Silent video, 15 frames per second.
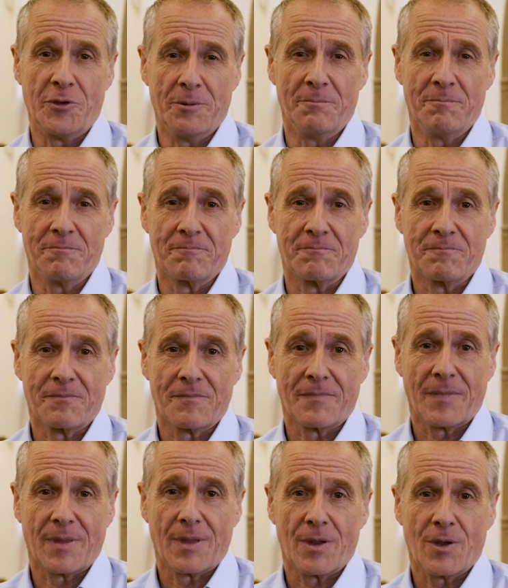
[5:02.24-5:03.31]
them,
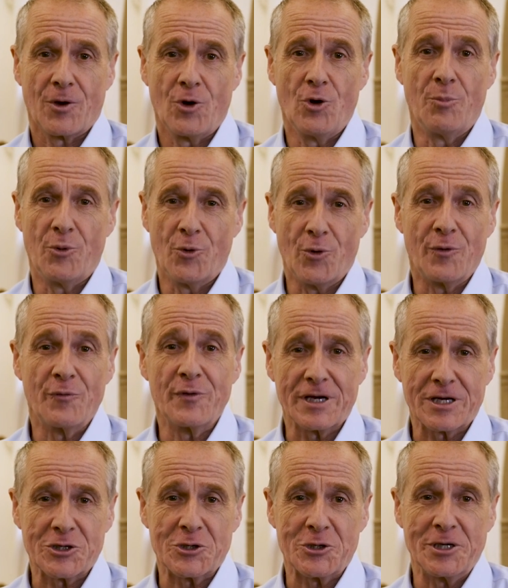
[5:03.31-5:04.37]
who brought
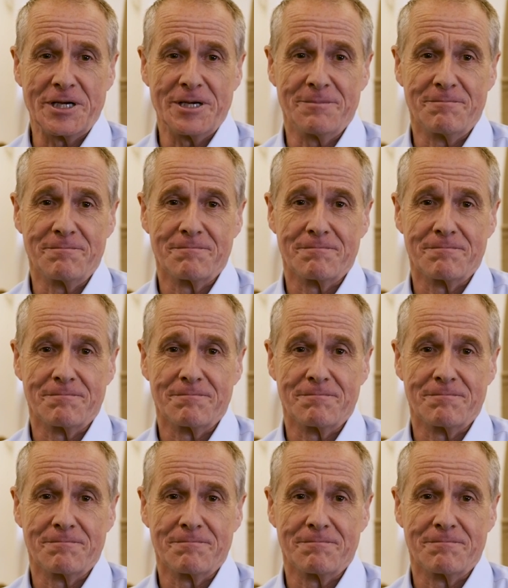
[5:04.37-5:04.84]
victory.